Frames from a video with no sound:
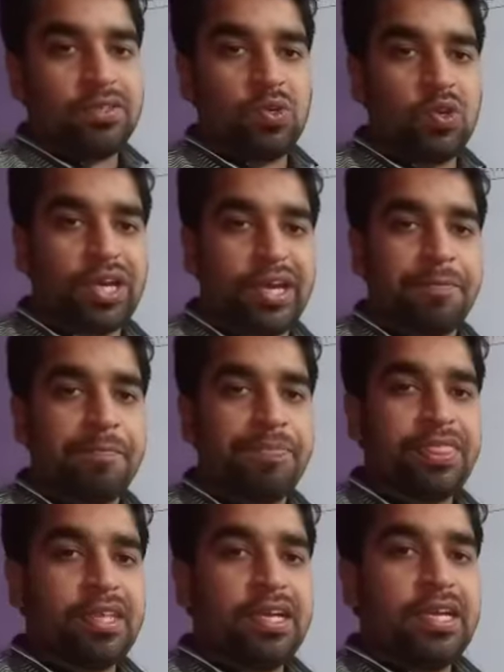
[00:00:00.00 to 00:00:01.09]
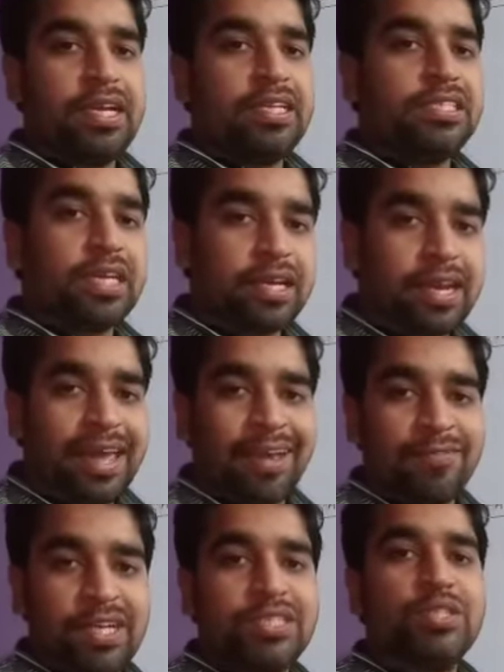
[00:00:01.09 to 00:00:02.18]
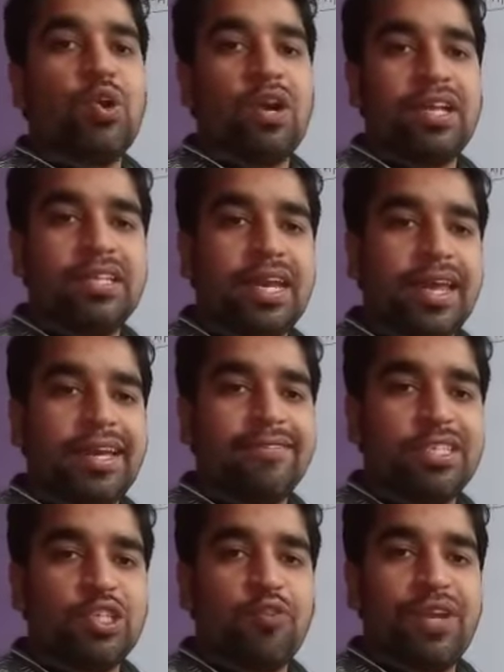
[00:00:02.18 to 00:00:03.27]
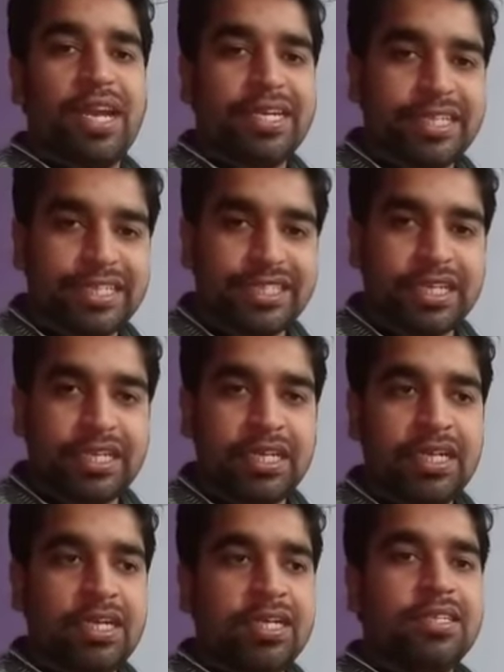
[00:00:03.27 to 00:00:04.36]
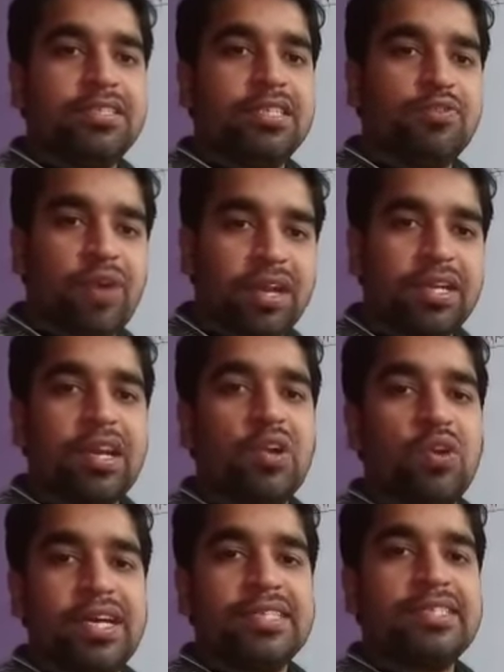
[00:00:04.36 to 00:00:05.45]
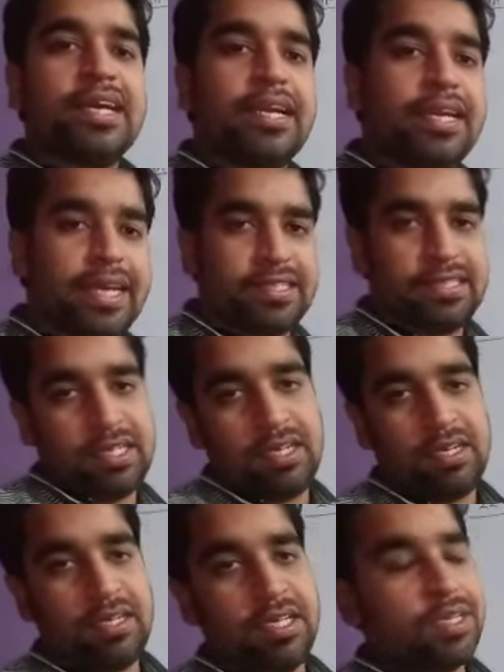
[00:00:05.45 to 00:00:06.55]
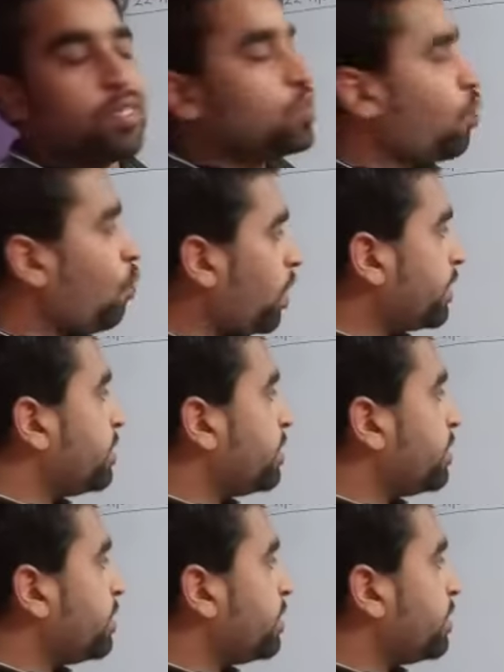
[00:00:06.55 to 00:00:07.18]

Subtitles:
Okay, in general language or in the language of electrician, this is further known as condenser. So what